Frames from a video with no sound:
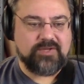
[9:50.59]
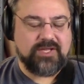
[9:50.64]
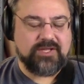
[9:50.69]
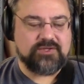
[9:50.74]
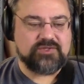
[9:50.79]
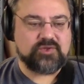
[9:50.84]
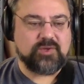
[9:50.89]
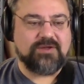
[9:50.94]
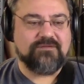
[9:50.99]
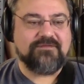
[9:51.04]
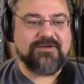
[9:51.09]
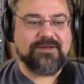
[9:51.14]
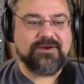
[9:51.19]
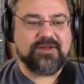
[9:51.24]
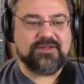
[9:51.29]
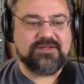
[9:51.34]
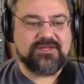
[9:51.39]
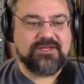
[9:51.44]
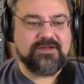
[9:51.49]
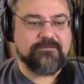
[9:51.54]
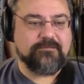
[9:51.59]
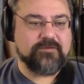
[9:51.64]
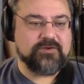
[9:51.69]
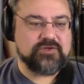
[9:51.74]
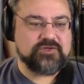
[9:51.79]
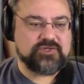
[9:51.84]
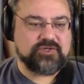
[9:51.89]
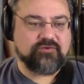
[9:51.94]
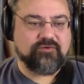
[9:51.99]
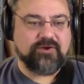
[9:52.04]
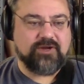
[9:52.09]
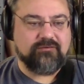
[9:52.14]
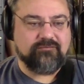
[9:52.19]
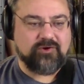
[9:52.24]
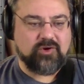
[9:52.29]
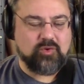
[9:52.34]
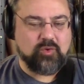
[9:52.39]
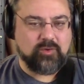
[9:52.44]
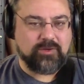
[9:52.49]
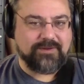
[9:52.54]
And so I found a different screen
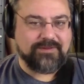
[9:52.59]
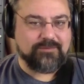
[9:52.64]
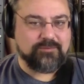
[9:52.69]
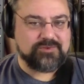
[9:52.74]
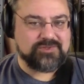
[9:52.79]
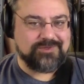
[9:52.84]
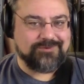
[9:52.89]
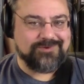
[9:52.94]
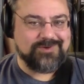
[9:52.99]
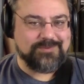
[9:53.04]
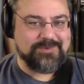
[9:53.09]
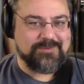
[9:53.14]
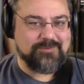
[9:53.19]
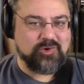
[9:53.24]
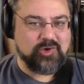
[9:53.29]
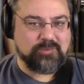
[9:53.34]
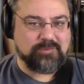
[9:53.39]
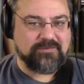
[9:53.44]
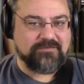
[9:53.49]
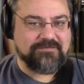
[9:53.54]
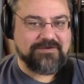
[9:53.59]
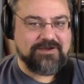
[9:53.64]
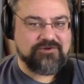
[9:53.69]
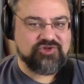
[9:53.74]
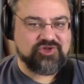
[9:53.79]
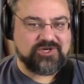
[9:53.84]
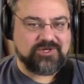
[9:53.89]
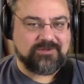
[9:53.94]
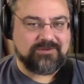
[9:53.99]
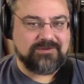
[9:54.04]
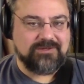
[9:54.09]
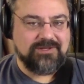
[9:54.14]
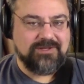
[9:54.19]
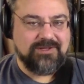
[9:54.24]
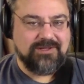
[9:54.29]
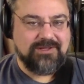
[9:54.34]
recorder that was a little bit more professional,